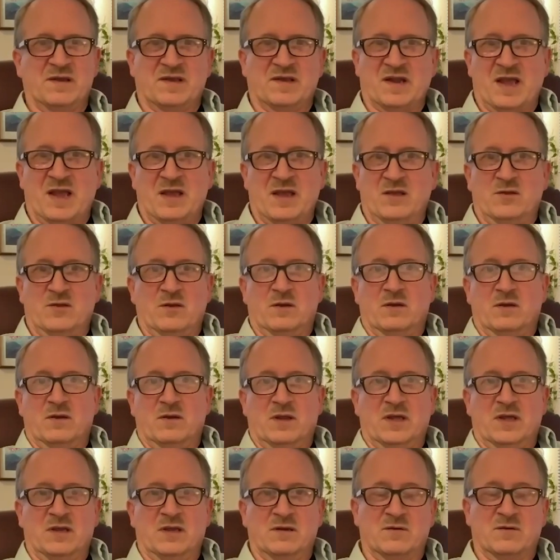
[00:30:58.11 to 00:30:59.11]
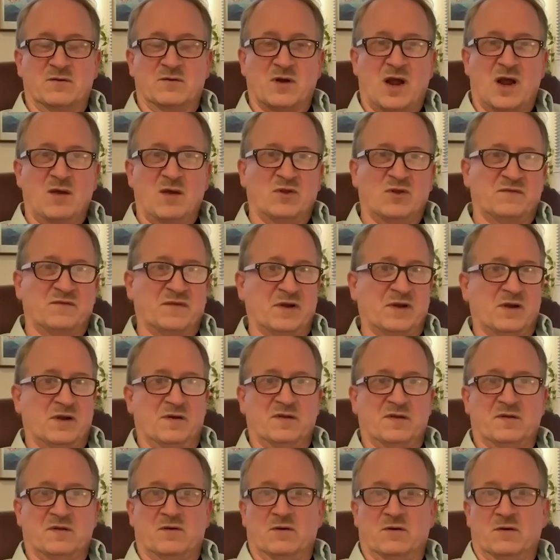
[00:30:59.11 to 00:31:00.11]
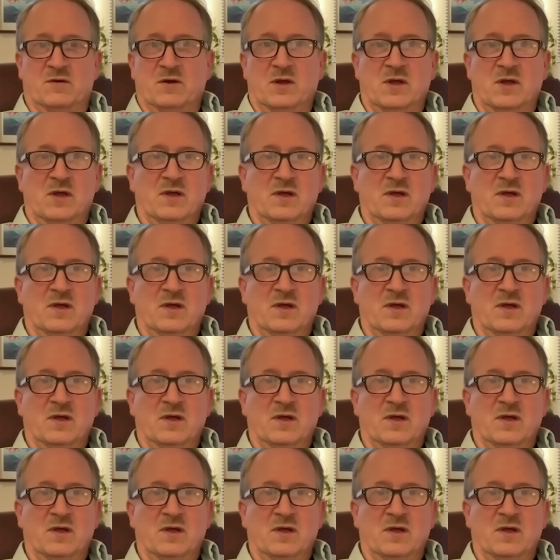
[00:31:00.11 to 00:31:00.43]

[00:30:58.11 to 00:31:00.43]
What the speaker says: say, in tribal affairs or